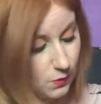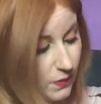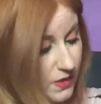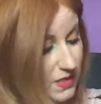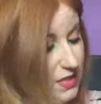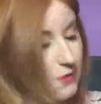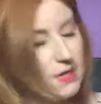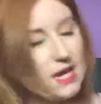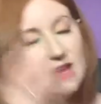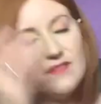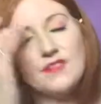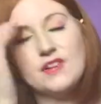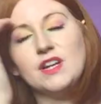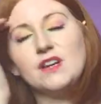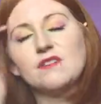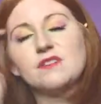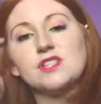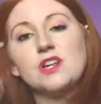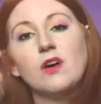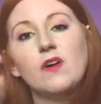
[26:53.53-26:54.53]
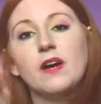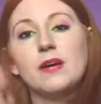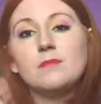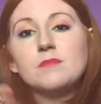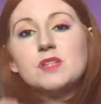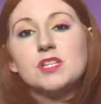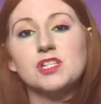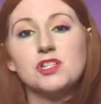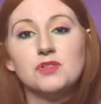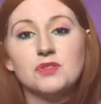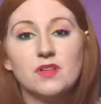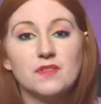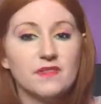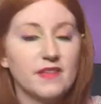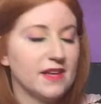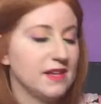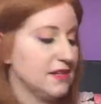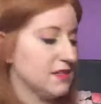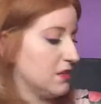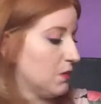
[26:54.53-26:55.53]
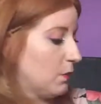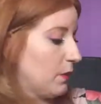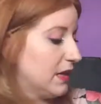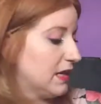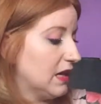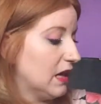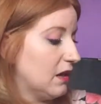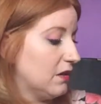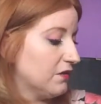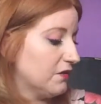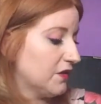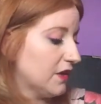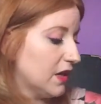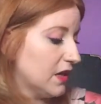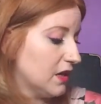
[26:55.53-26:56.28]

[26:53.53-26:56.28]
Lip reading: don't have enough time to do the things that we love.